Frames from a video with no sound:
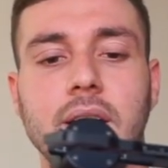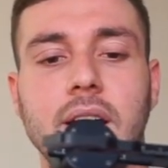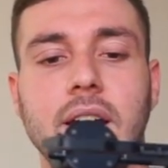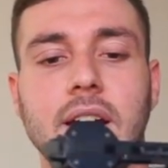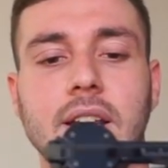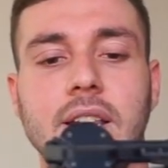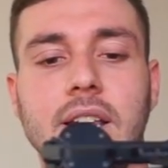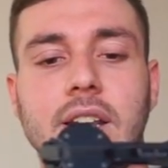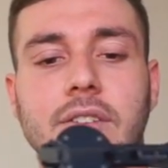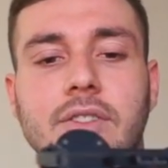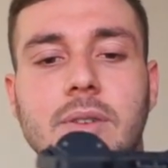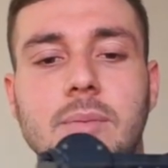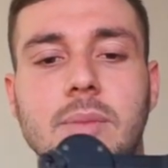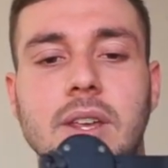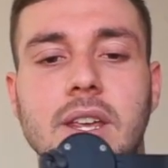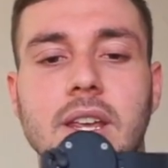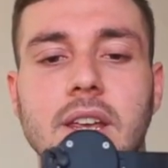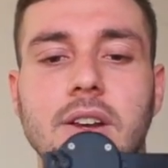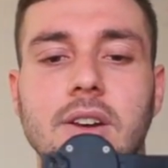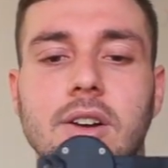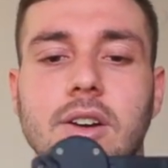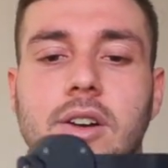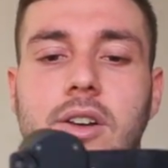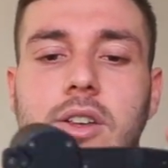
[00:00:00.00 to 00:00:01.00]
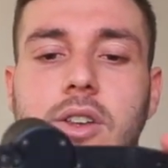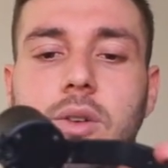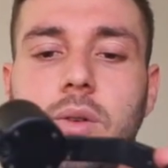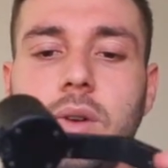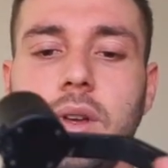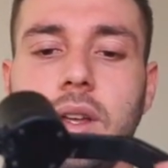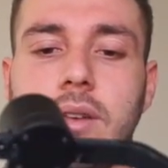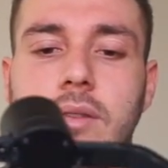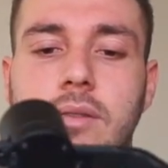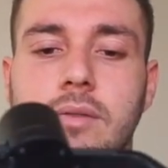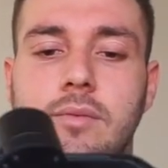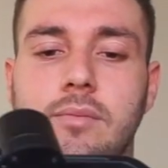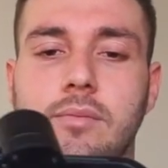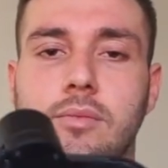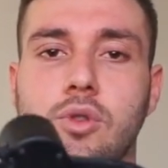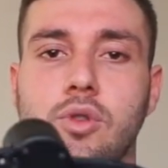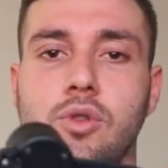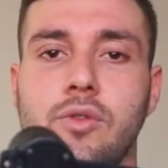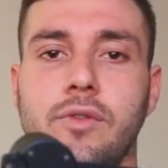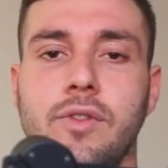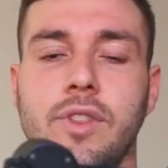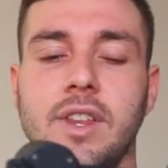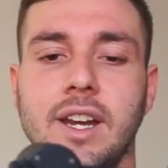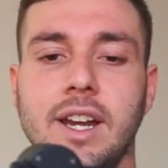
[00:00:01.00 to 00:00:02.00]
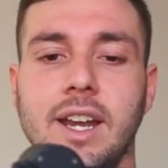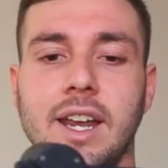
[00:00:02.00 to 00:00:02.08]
And then from here, you can move the